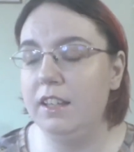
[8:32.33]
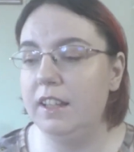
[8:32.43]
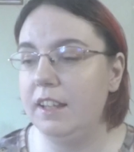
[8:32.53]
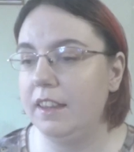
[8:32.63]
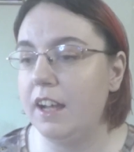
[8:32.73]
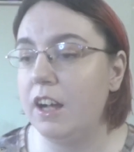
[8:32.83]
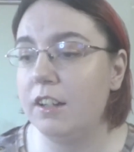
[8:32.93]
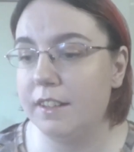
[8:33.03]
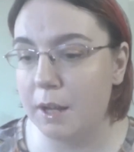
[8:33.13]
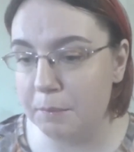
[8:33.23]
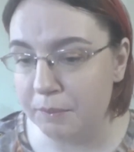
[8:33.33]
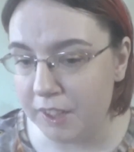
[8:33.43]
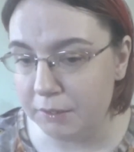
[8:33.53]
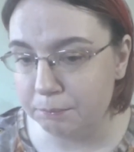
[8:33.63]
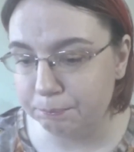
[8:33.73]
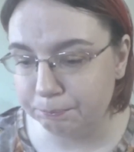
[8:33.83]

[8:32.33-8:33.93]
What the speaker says: like that on top of it,